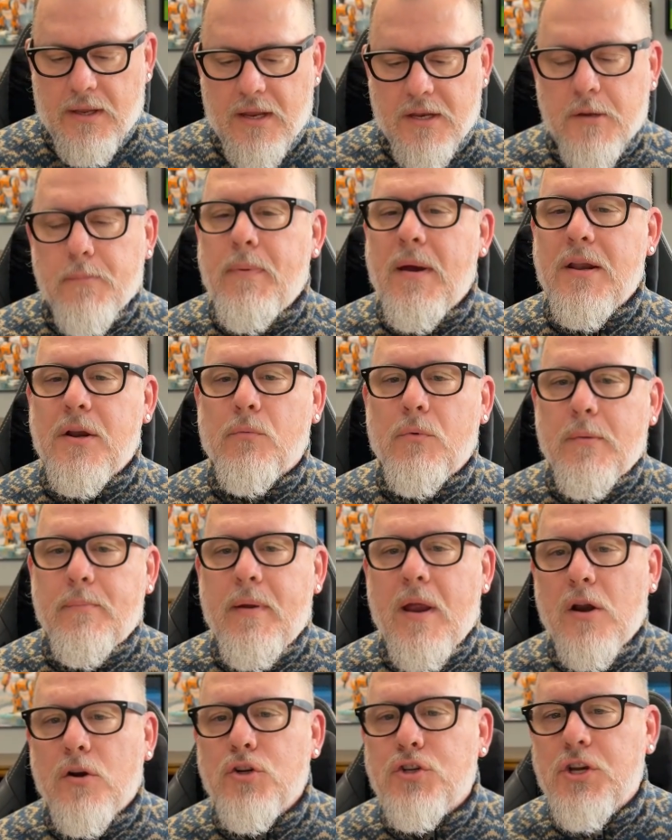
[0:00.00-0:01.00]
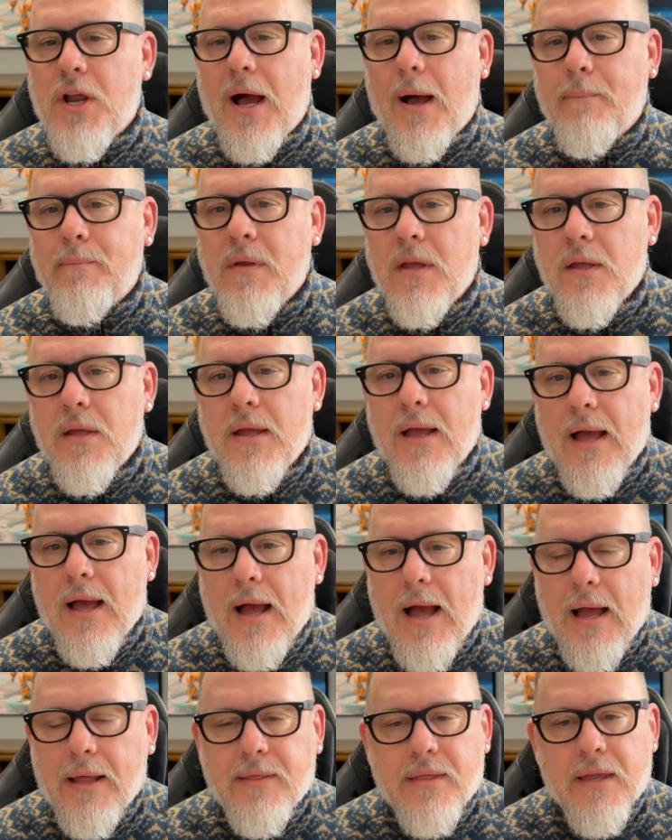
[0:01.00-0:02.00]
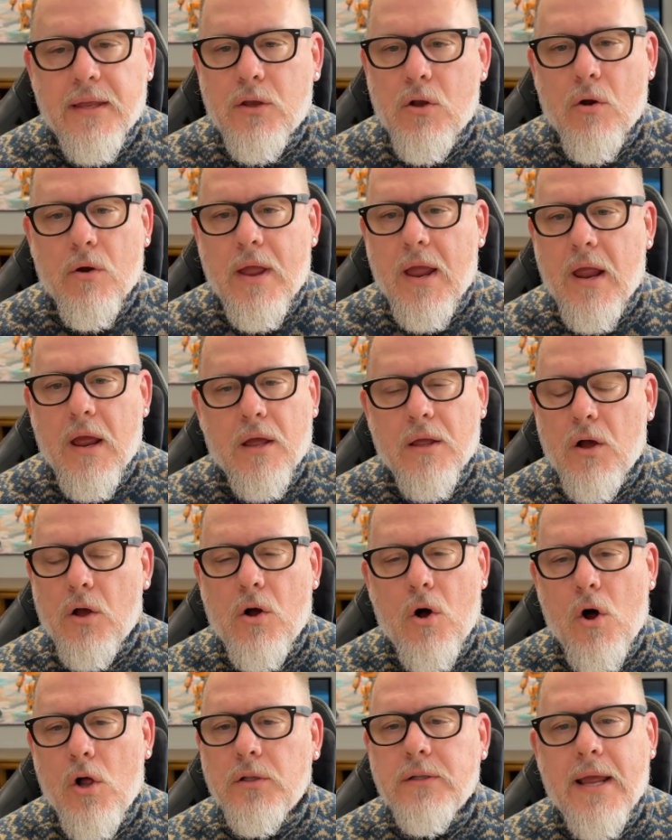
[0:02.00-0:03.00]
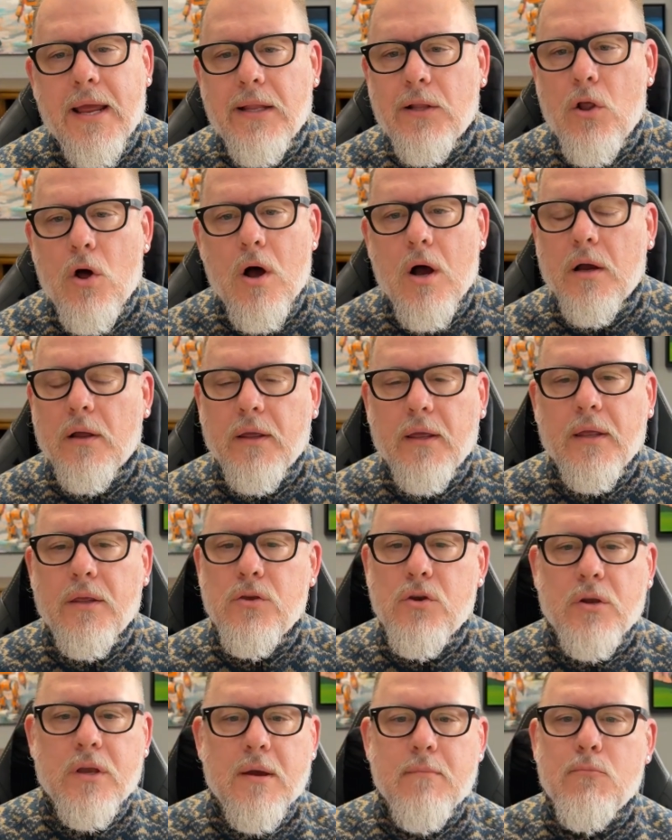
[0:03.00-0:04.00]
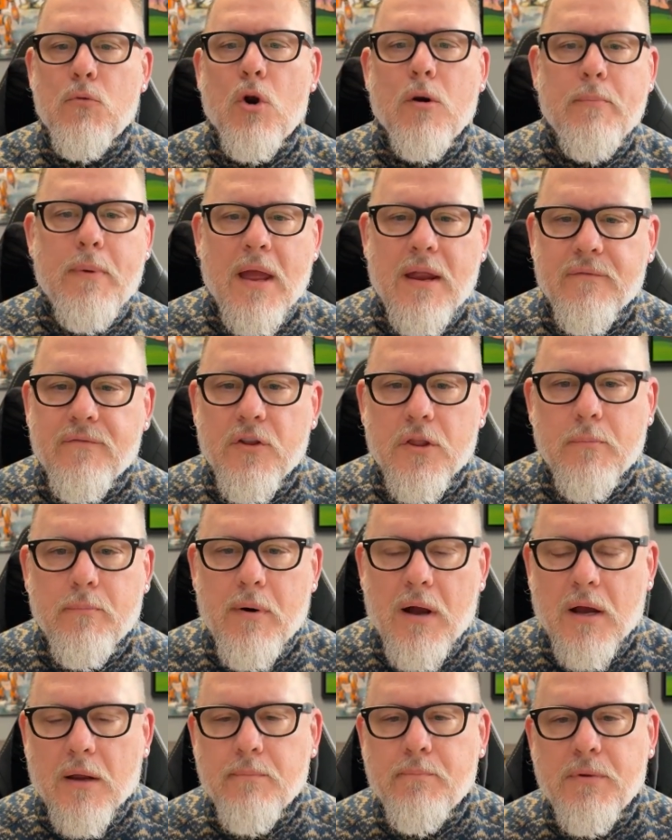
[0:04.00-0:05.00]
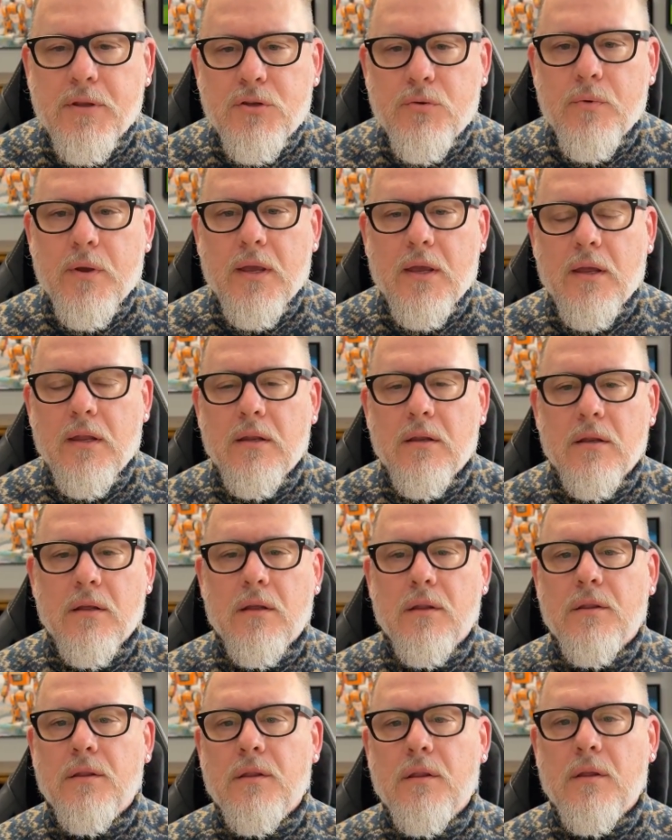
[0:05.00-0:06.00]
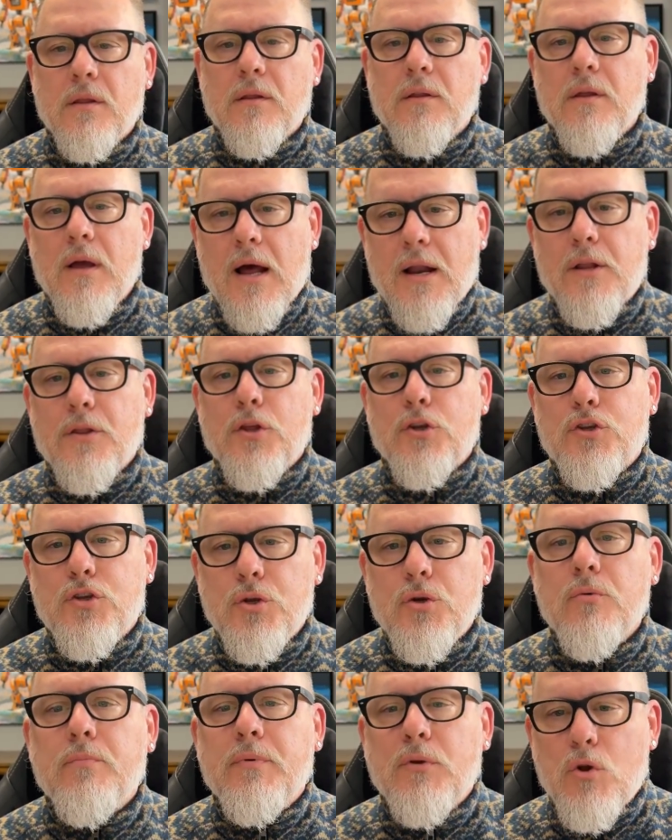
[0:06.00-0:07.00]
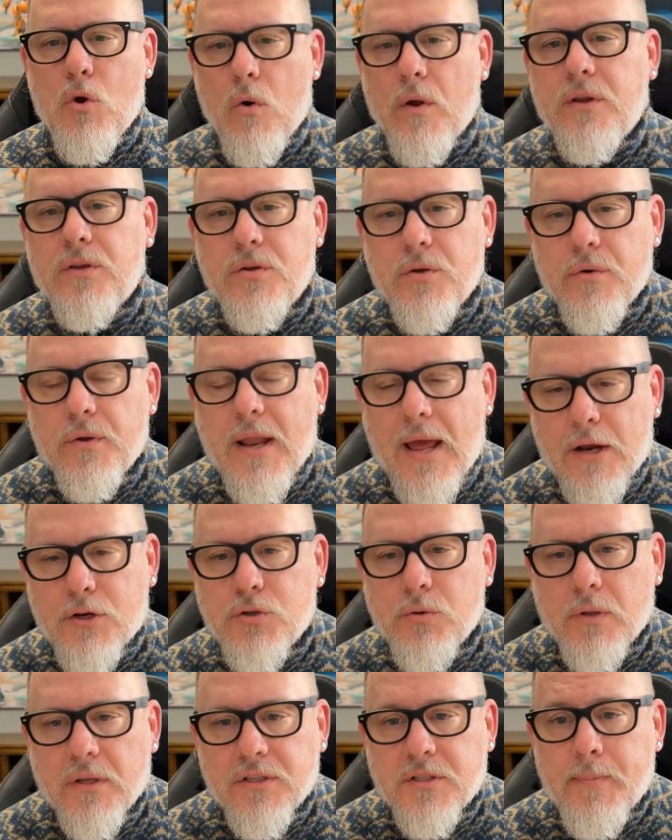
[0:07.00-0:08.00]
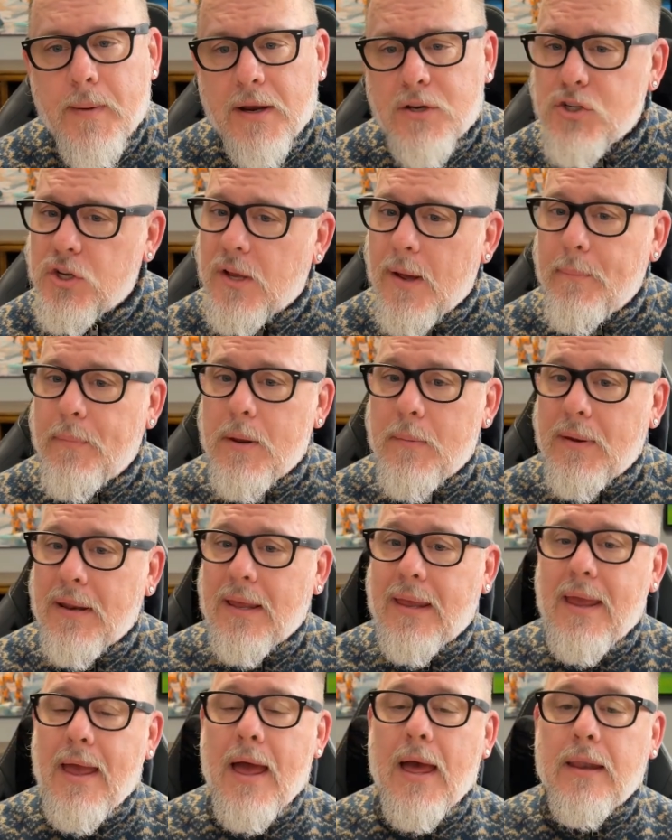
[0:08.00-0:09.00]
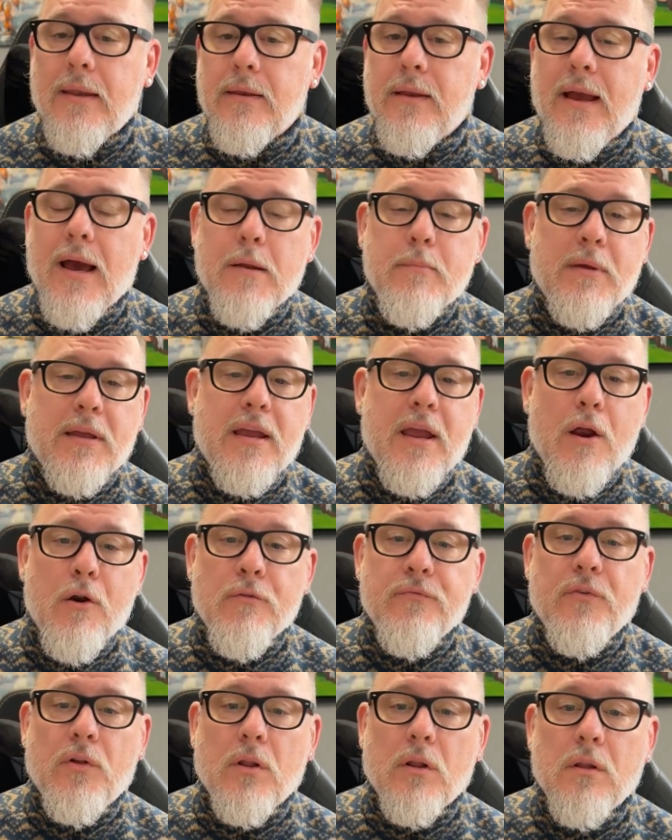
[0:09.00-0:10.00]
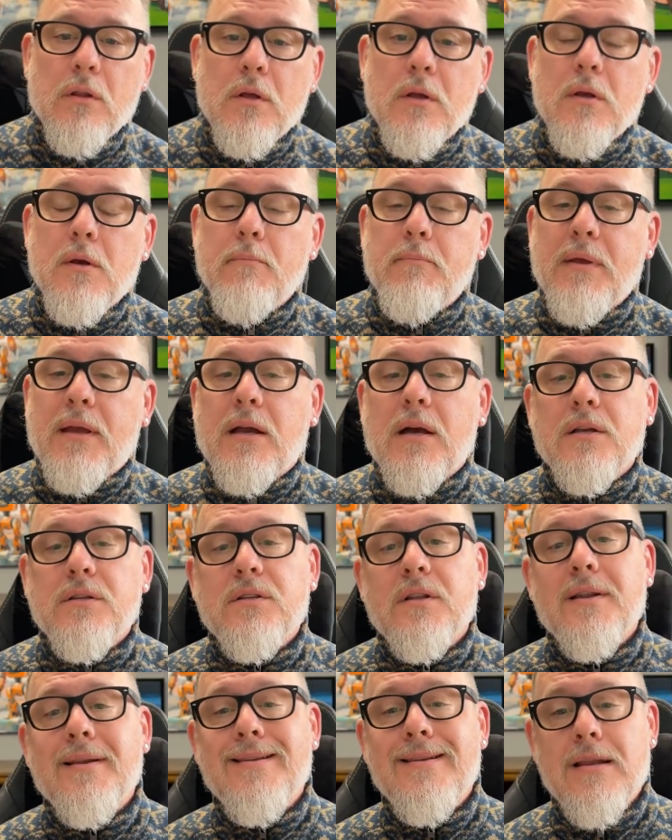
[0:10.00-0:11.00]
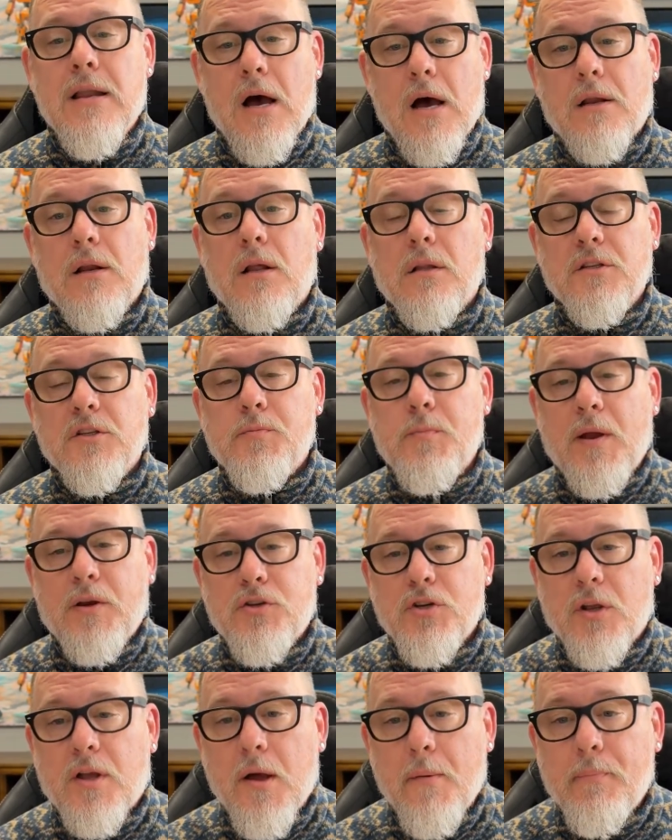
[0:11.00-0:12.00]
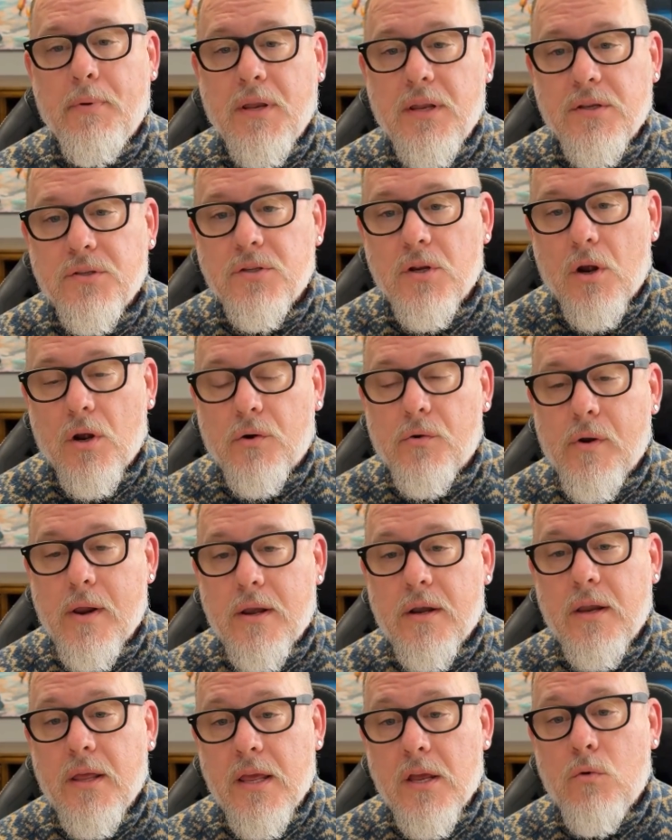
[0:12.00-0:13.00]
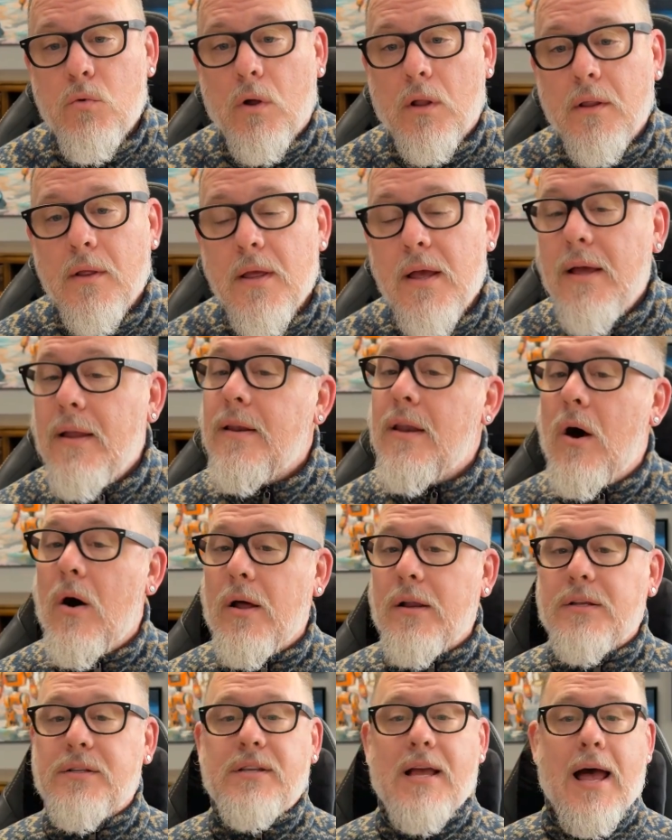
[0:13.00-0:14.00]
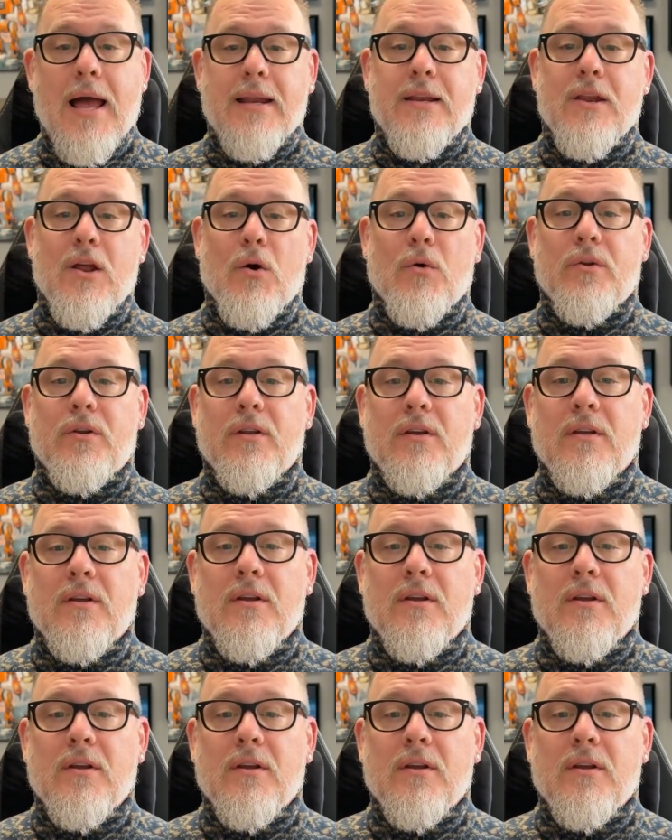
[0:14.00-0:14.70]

independent repair shop. I think all day long you get more bang for the buck between out of the two going to an actual inspection company. But again, you got to be careful because not all inspection companies are created equal. Now, on a side note,